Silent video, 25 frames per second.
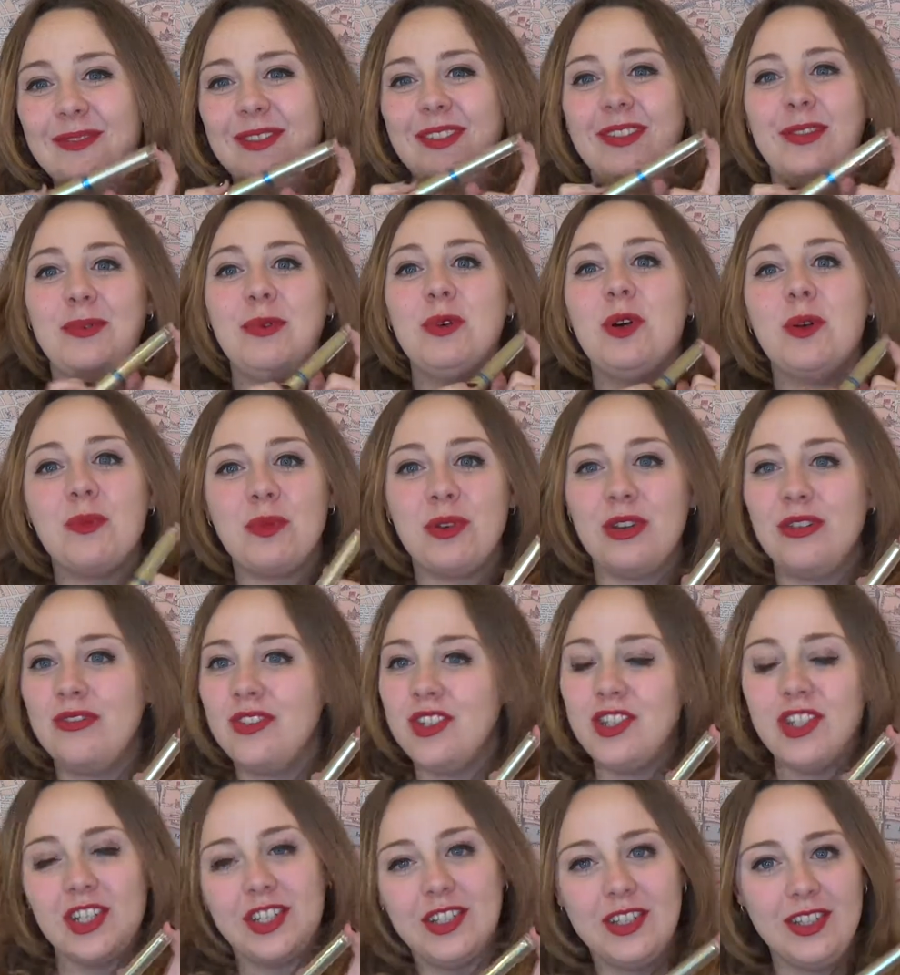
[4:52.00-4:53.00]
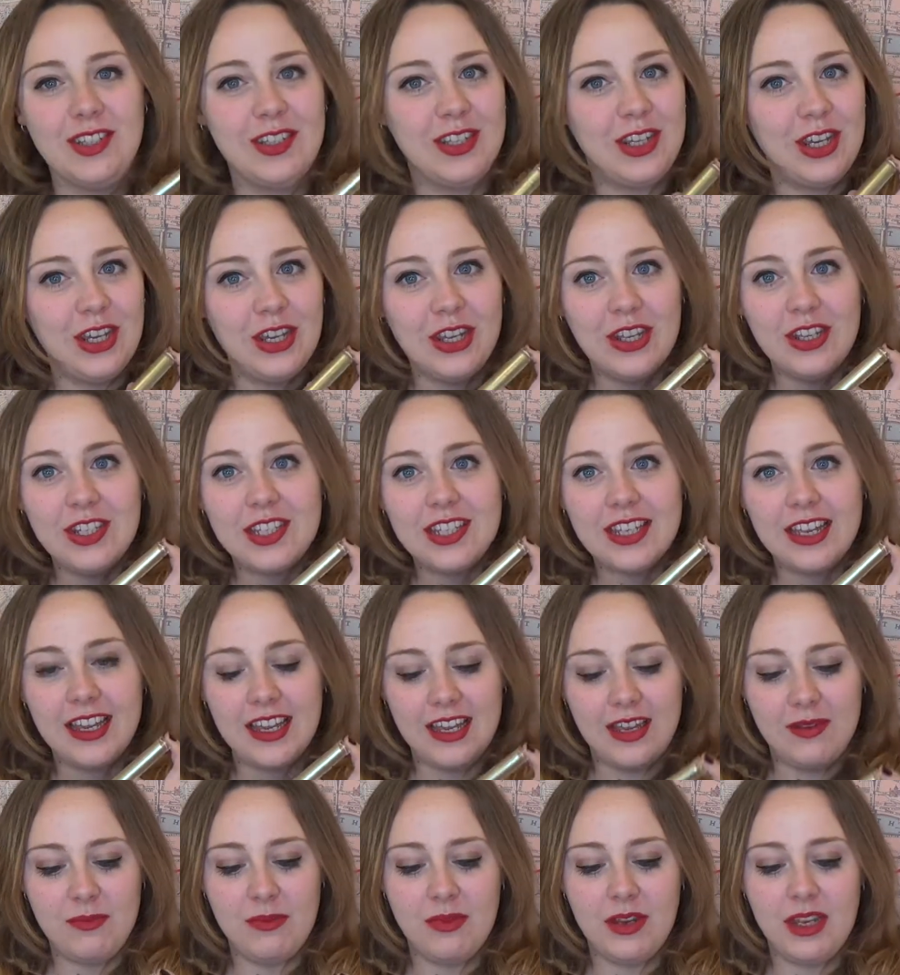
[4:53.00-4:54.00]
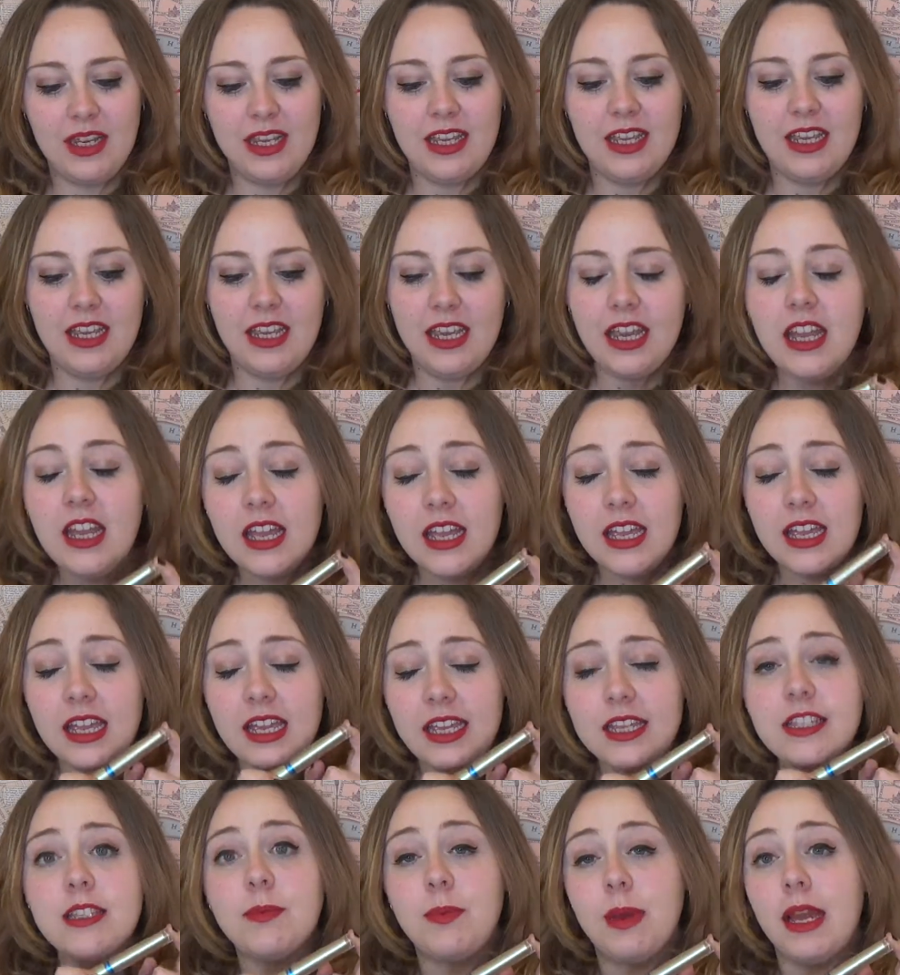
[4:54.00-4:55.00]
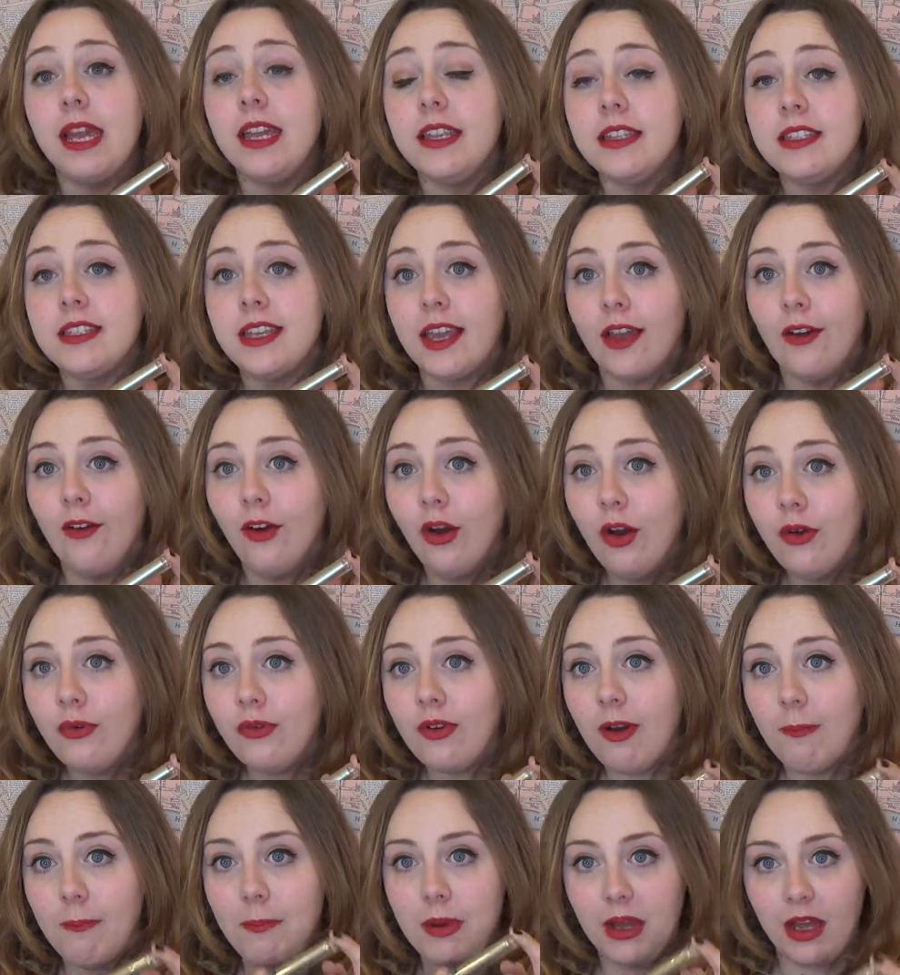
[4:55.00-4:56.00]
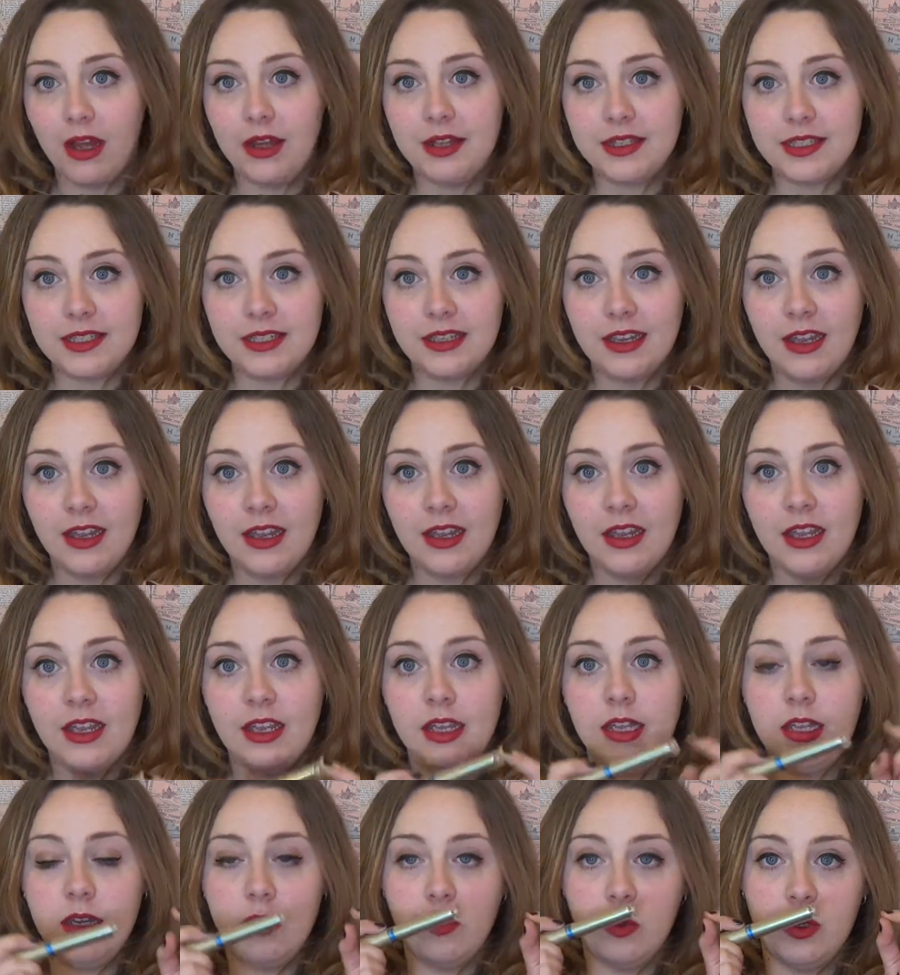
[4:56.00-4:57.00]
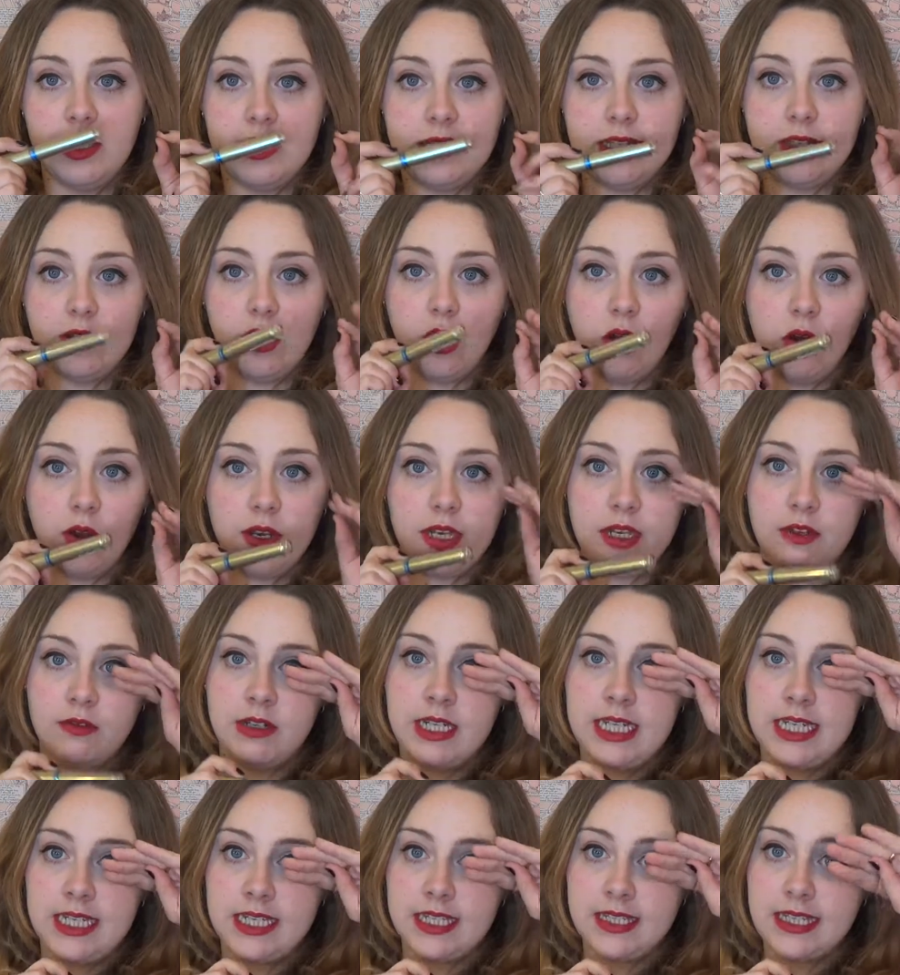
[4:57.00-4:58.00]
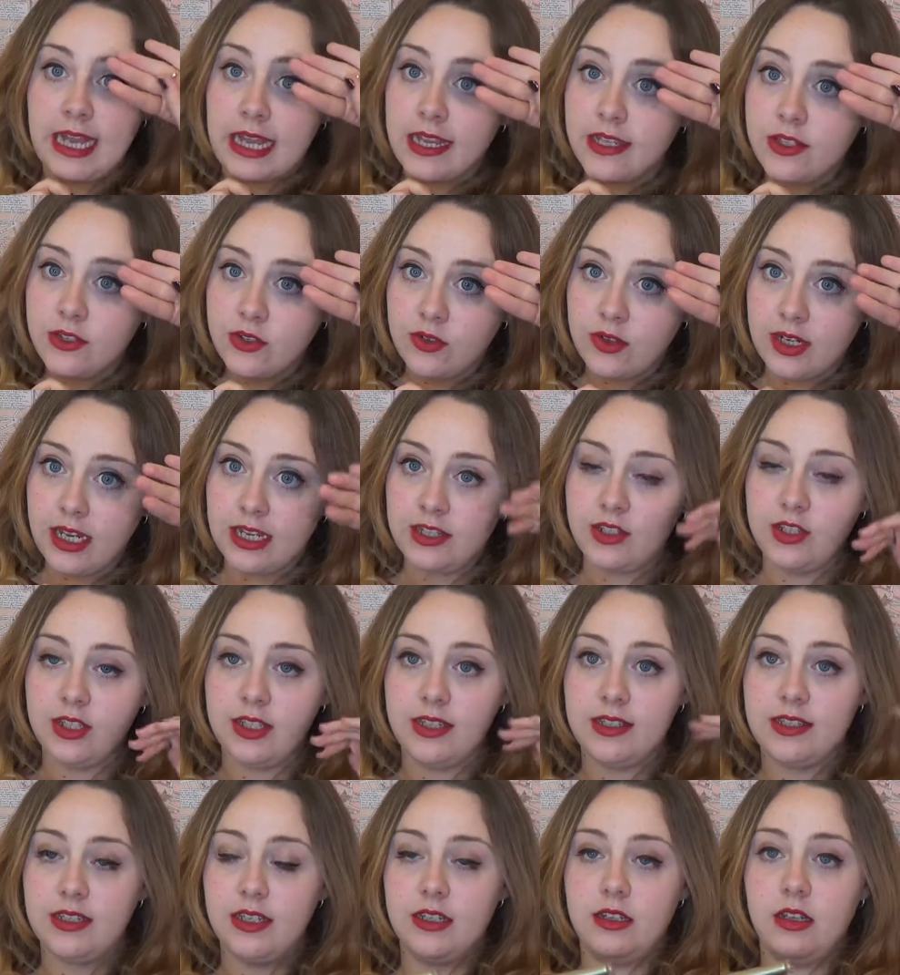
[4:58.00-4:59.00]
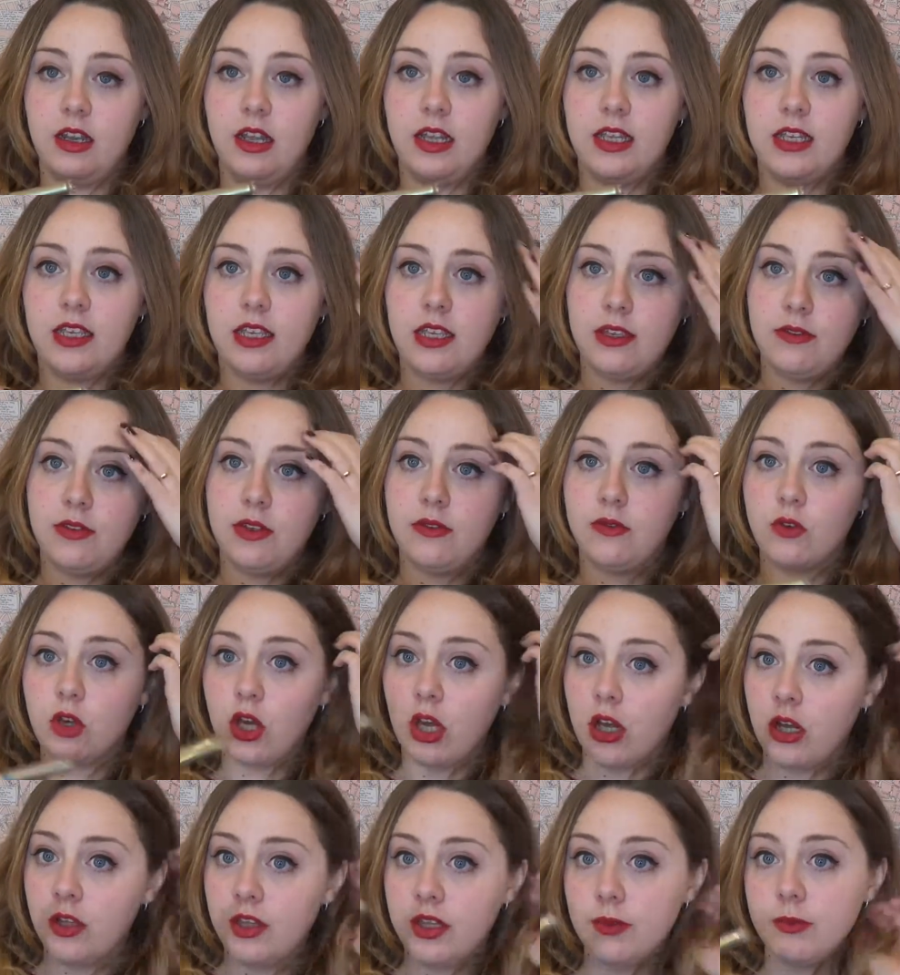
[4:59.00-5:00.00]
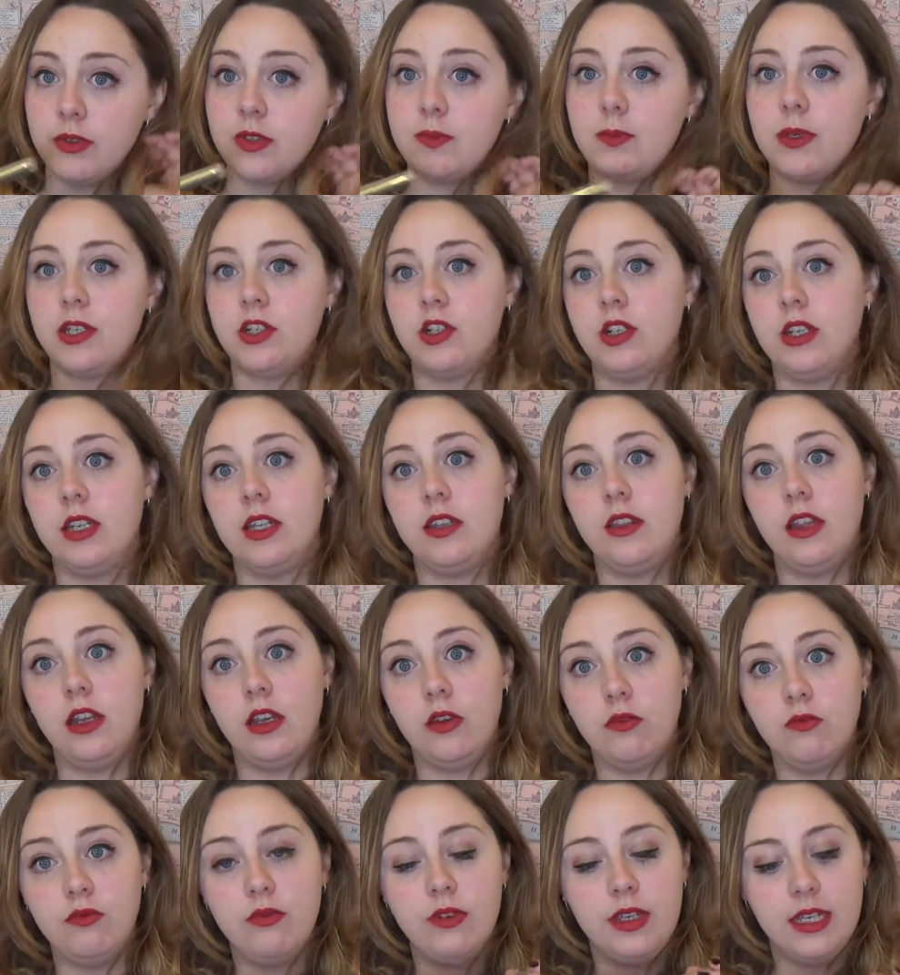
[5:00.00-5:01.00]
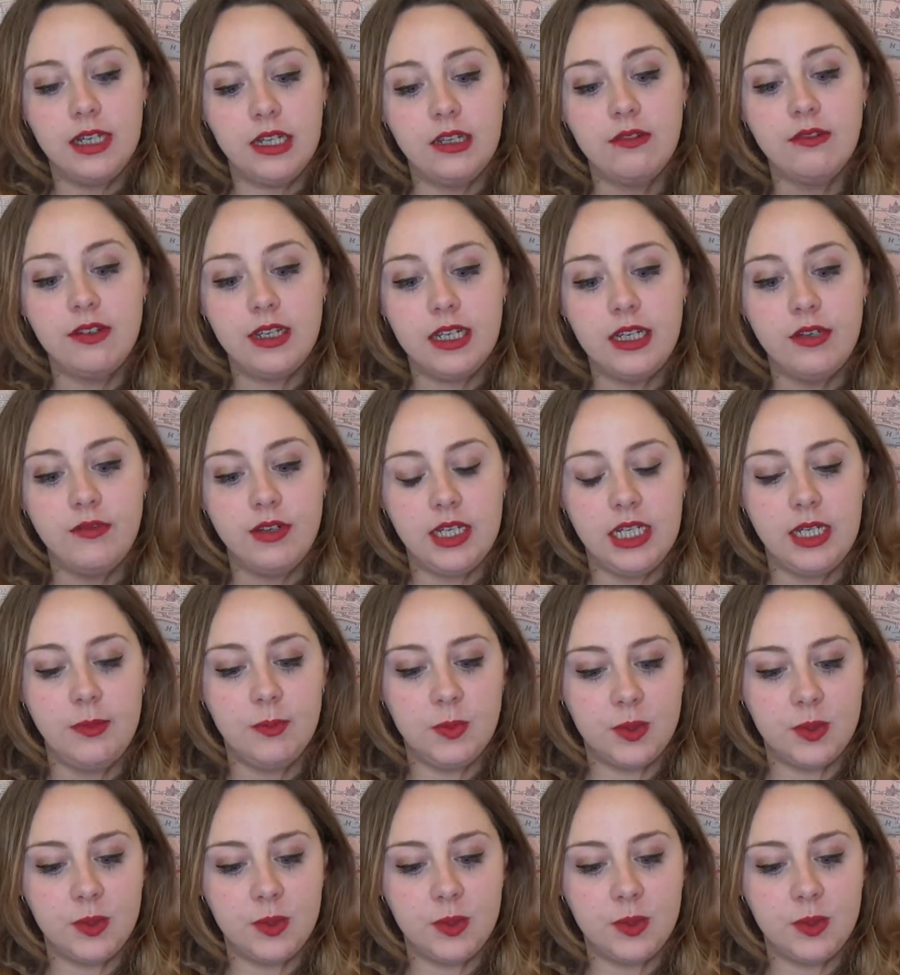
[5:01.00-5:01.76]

The waterproof is just as good. It is a pain to get off, but once it's on, it really sets your lashes, and like if you've curled them especially, they look really